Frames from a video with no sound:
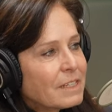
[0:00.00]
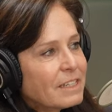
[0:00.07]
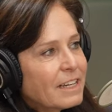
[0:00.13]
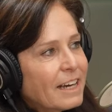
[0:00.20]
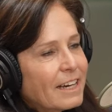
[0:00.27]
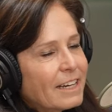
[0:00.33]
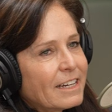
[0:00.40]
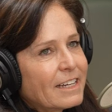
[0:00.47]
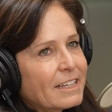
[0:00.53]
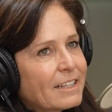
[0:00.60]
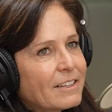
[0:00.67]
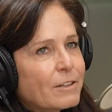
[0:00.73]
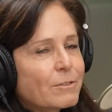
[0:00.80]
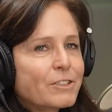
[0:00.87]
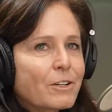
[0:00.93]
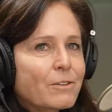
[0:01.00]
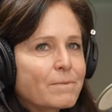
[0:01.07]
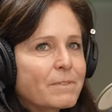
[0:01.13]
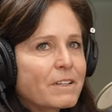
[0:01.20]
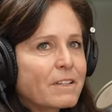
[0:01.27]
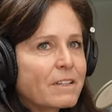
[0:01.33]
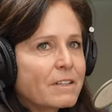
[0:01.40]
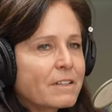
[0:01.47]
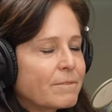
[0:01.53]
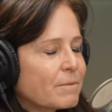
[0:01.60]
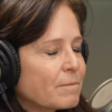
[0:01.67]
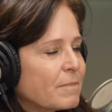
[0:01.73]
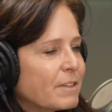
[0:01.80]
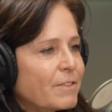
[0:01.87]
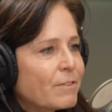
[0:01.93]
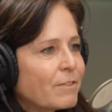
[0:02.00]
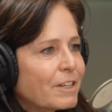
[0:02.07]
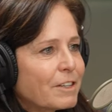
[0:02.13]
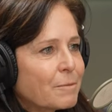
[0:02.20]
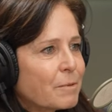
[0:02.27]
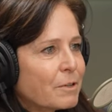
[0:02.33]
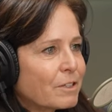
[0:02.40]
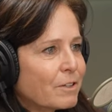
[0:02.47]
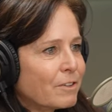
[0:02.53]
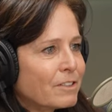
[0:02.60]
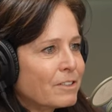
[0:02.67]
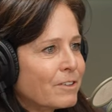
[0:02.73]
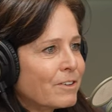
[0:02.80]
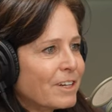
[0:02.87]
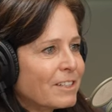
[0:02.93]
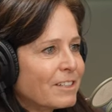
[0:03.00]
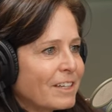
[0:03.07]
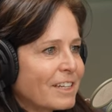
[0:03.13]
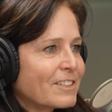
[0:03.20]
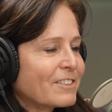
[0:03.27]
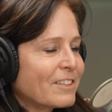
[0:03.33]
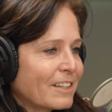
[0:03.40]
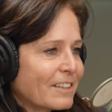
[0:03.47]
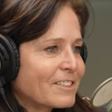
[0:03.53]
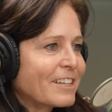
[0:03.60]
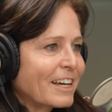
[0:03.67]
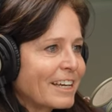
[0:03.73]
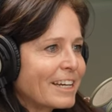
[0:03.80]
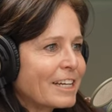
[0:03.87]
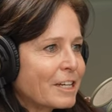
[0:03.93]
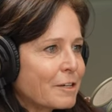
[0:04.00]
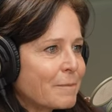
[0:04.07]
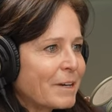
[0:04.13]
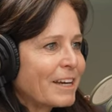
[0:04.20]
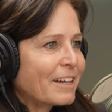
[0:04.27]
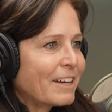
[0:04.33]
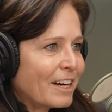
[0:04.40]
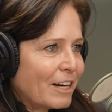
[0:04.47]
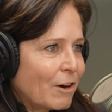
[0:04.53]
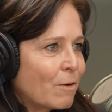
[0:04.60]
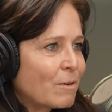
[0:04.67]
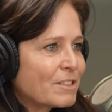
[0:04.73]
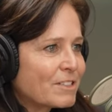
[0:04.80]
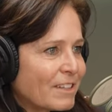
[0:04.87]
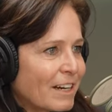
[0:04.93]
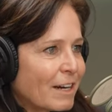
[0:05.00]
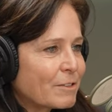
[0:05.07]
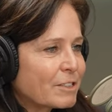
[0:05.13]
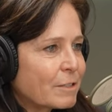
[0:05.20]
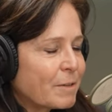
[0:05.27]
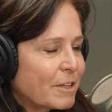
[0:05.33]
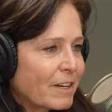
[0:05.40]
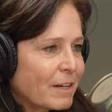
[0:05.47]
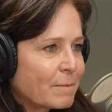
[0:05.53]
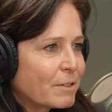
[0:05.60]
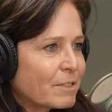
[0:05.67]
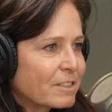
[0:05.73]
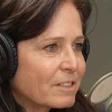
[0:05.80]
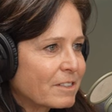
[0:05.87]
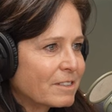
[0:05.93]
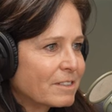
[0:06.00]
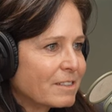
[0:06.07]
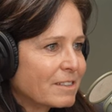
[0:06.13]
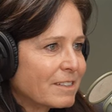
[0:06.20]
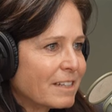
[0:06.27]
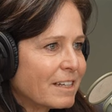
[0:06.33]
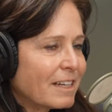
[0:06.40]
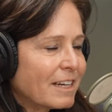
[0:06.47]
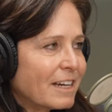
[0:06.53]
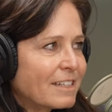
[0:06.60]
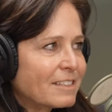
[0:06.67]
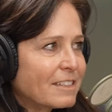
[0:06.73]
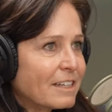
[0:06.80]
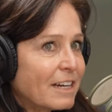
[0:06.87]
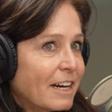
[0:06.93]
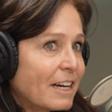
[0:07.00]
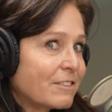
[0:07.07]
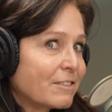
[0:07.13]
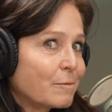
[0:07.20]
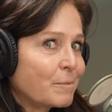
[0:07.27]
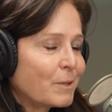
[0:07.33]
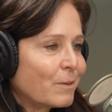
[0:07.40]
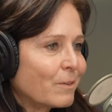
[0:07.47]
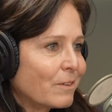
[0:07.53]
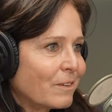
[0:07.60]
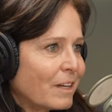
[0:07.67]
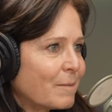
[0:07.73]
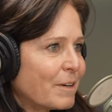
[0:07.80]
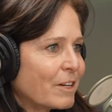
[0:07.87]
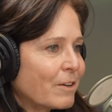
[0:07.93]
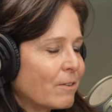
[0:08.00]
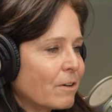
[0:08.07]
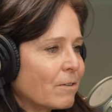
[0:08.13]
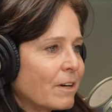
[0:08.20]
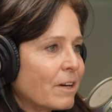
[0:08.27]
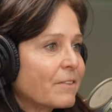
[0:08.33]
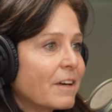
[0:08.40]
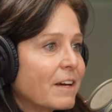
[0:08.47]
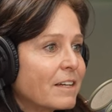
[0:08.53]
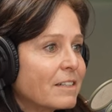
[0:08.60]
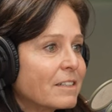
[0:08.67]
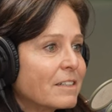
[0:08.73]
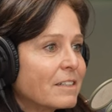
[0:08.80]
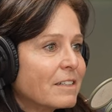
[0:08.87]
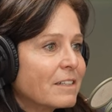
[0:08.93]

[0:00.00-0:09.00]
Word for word: Yeah, and there was a if you've read the book Good to Great, like it's like the second in command. I always thought I was going to be that person. Yeah, and I actually built a lot of my career around that.